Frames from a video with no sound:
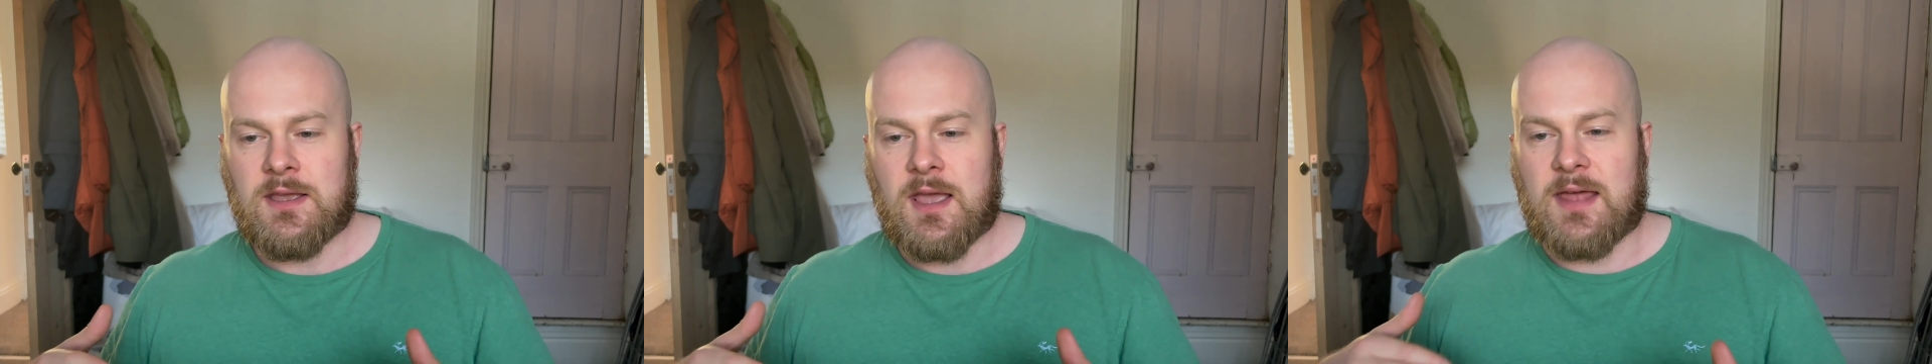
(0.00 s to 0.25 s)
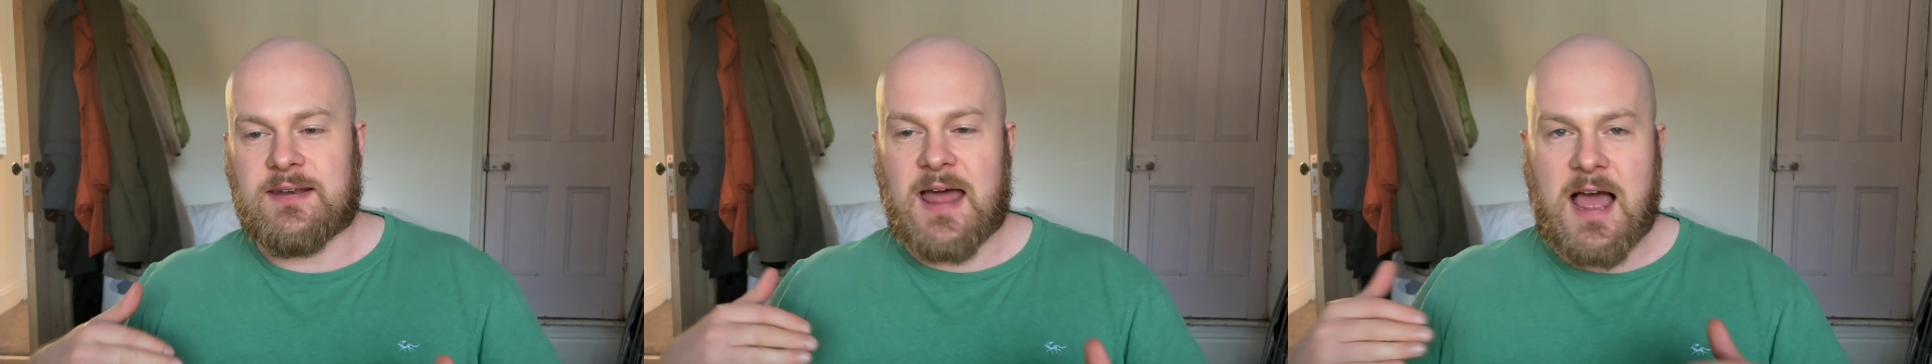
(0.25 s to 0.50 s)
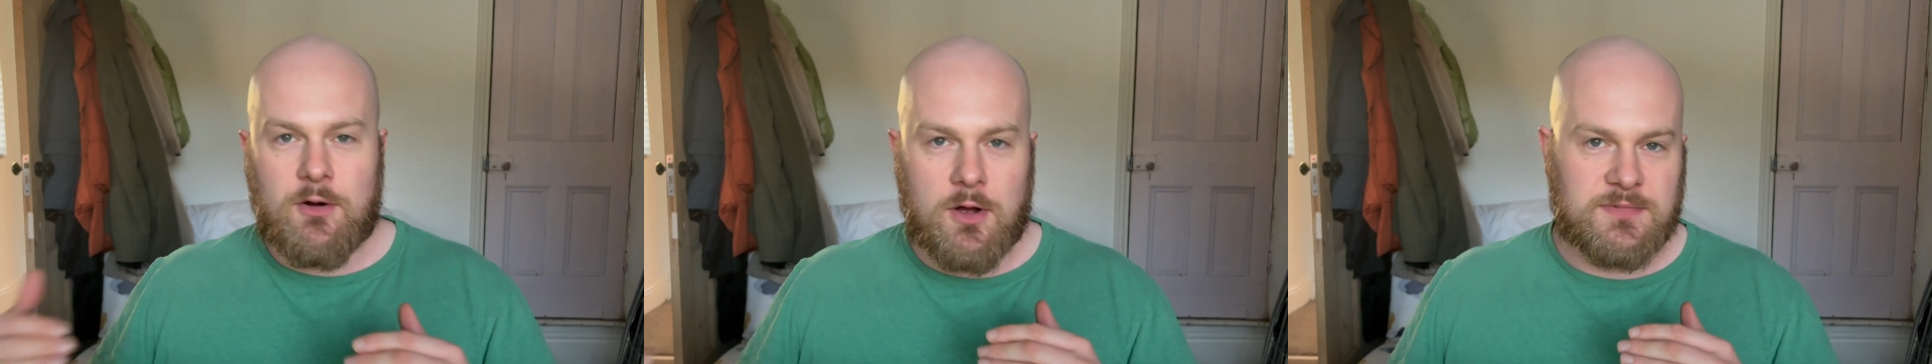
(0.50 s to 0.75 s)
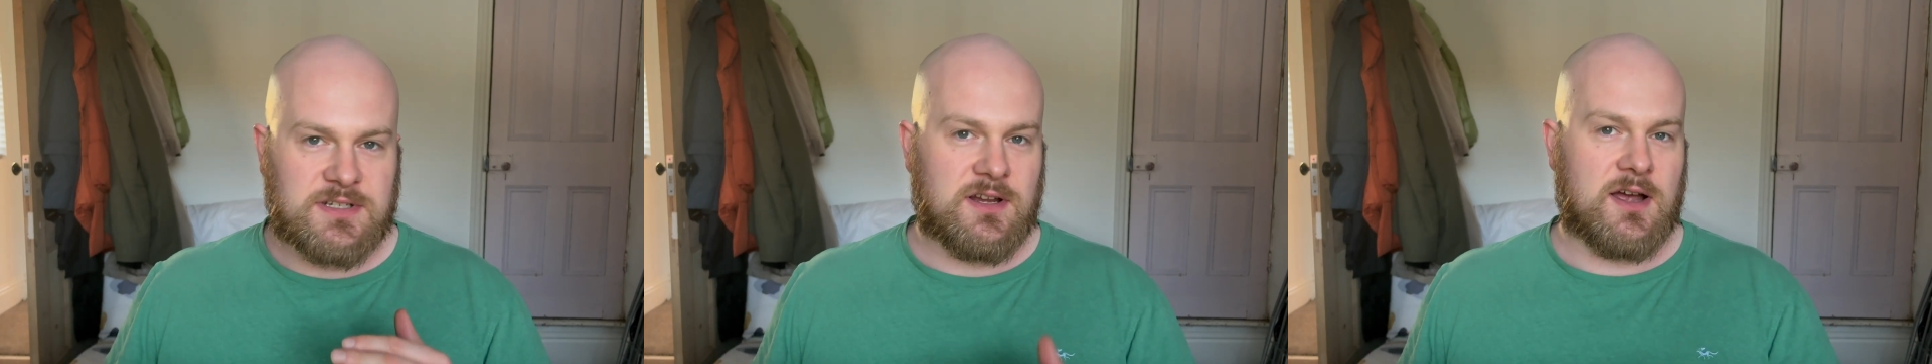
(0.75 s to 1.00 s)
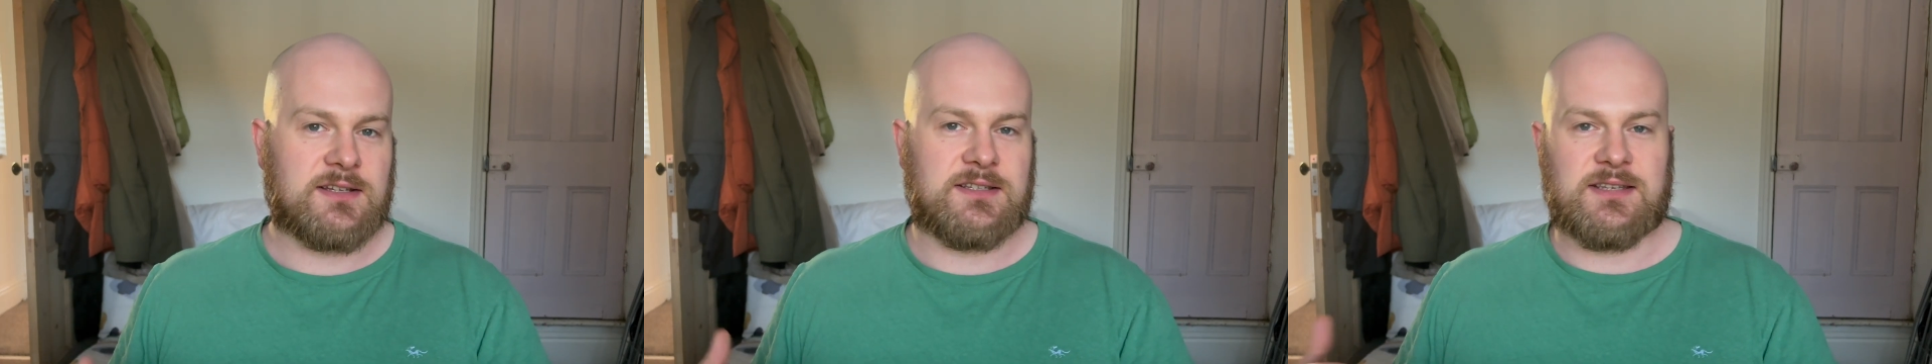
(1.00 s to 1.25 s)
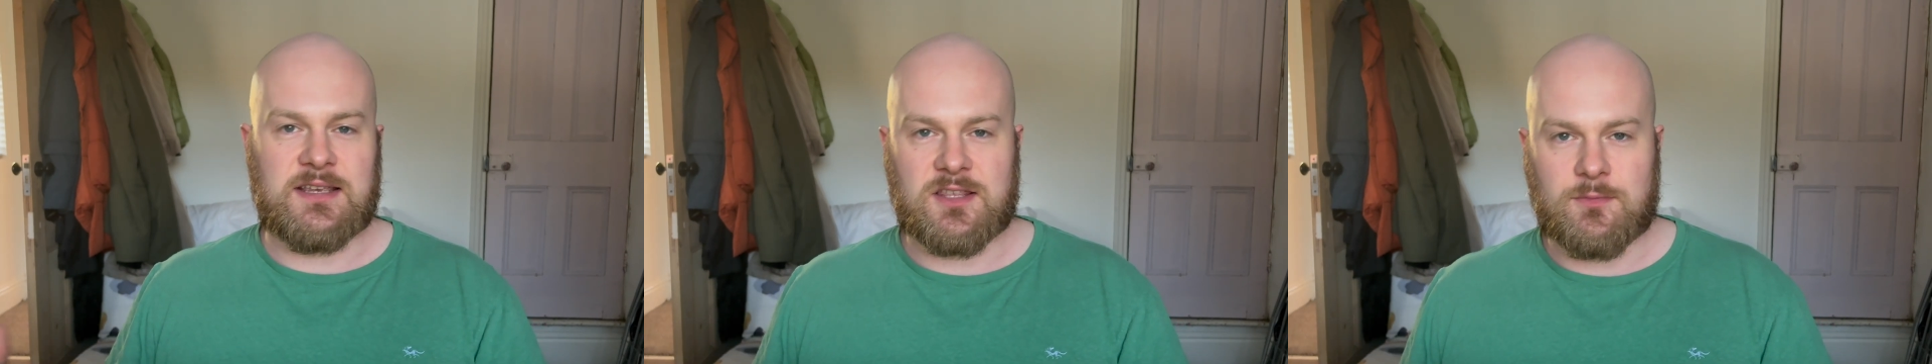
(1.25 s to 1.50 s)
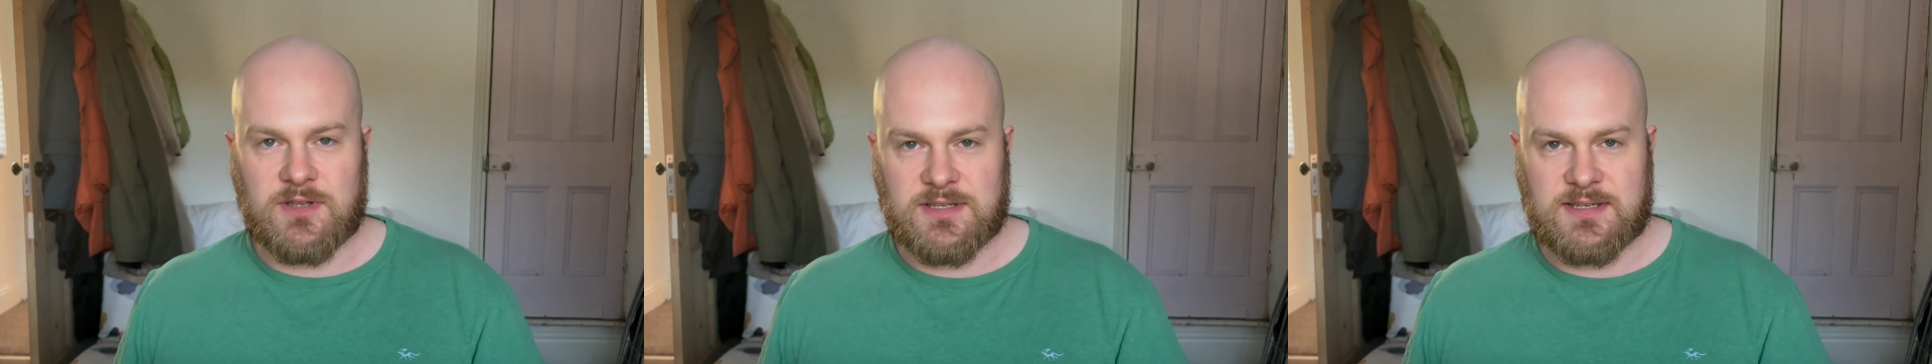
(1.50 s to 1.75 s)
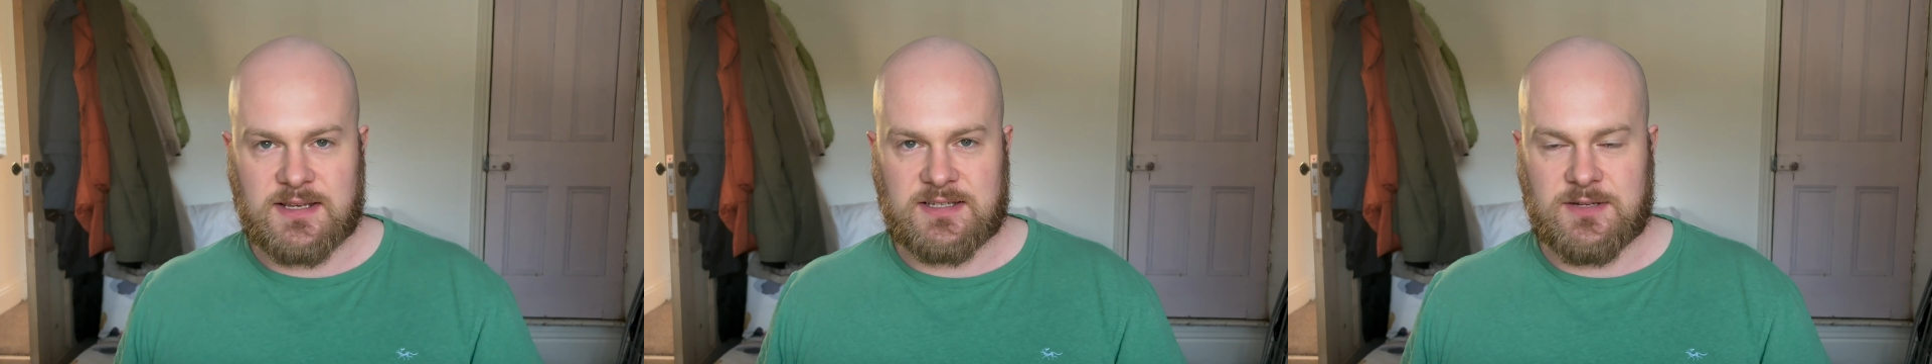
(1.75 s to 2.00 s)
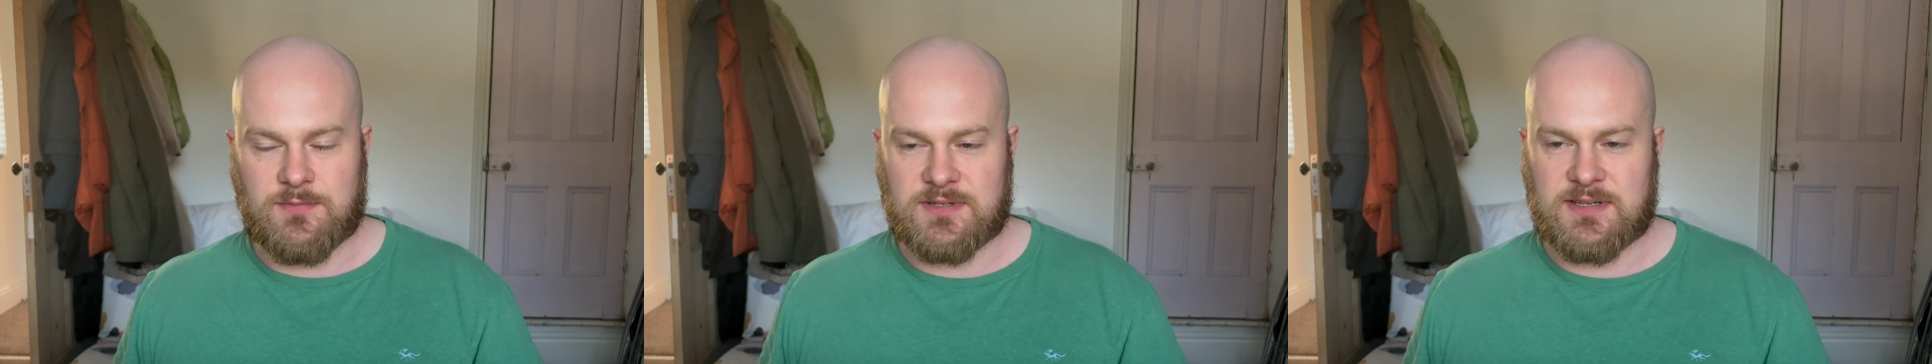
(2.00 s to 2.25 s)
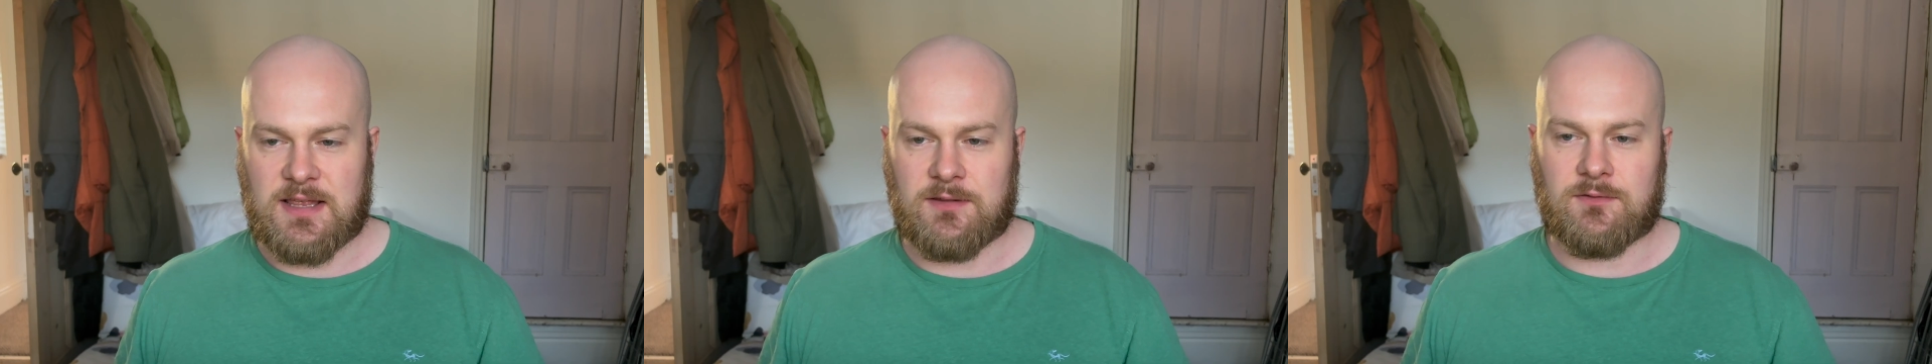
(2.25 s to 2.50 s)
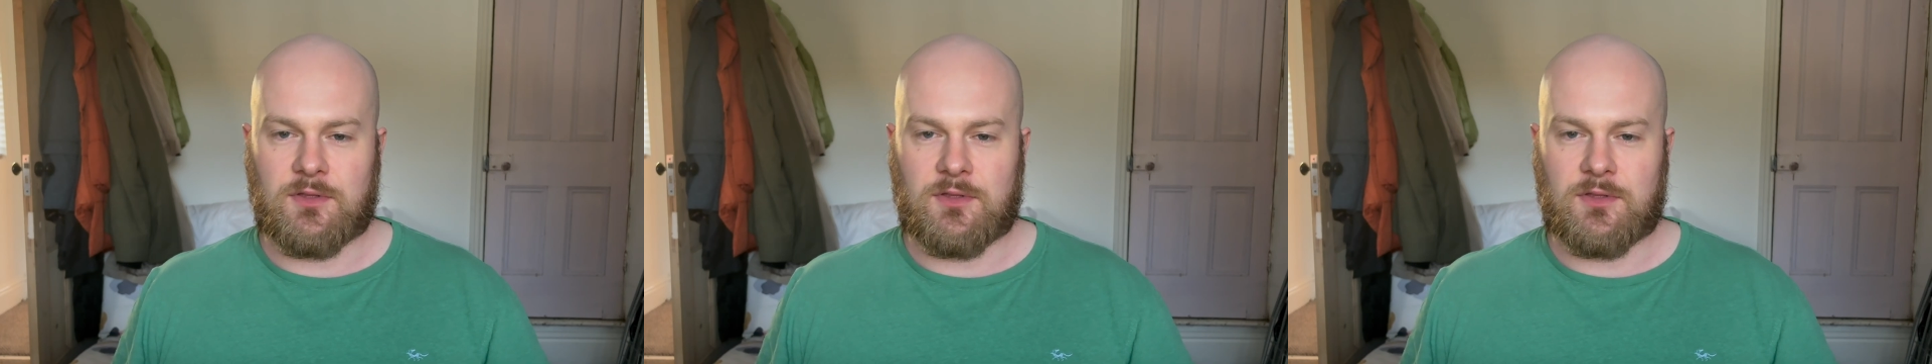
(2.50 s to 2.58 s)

And now I'm starting to see them at 60%.